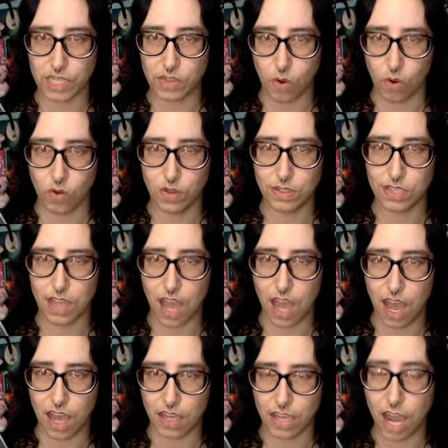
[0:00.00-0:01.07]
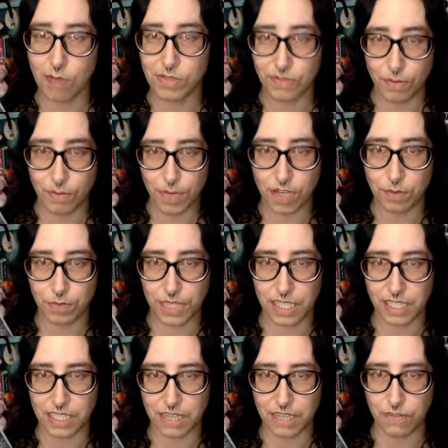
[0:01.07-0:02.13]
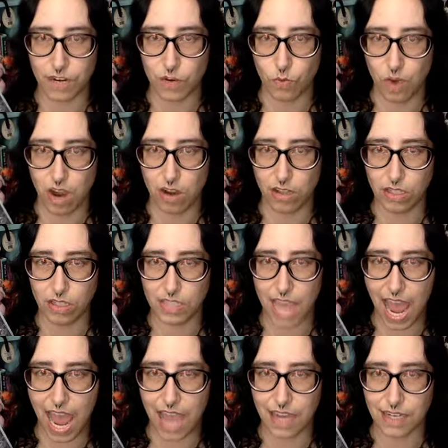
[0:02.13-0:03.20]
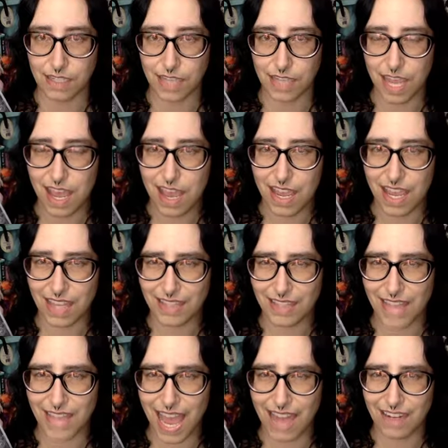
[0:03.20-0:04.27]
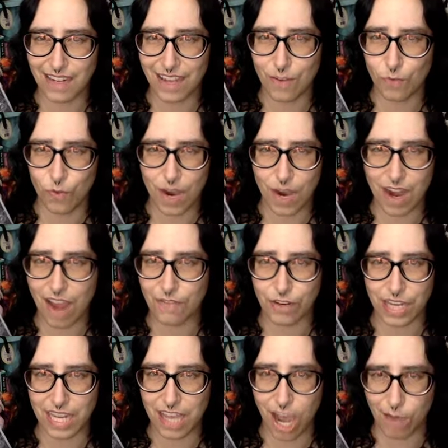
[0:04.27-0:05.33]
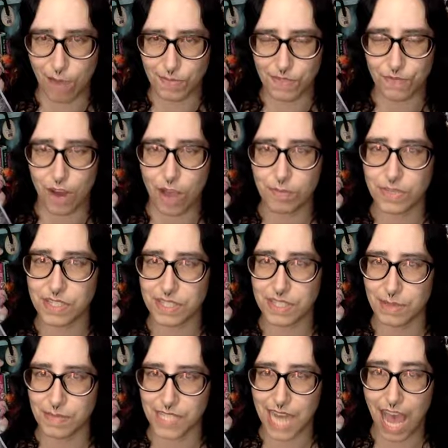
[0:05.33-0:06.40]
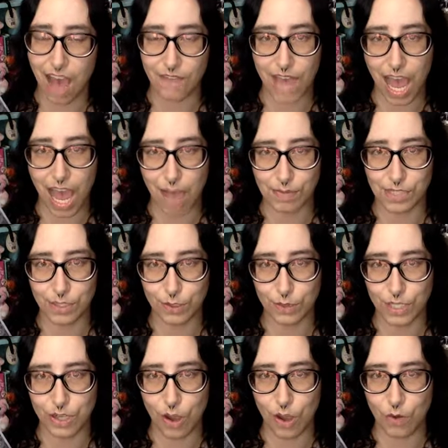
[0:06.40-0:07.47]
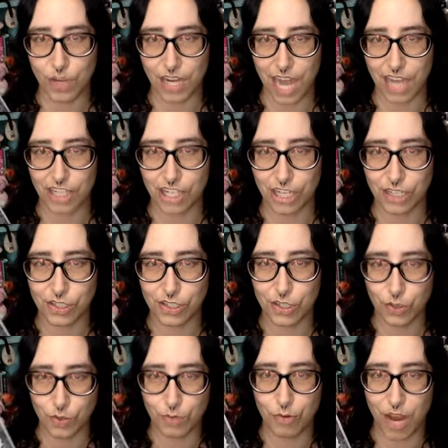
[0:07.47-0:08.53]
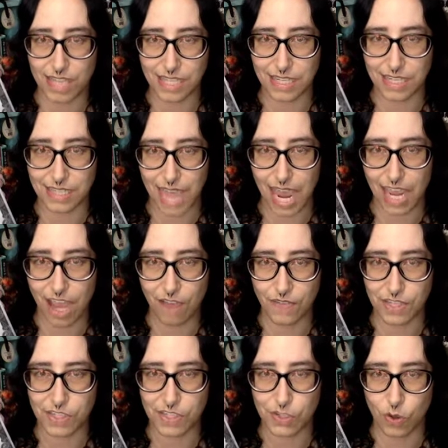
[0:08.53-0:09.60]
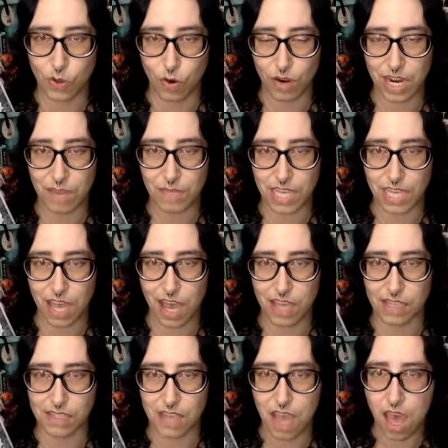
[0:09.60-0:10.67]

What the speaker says: old, comes from a completely different world, and that wherever he comes from seems to have absolutely no connection to the present day of this story, because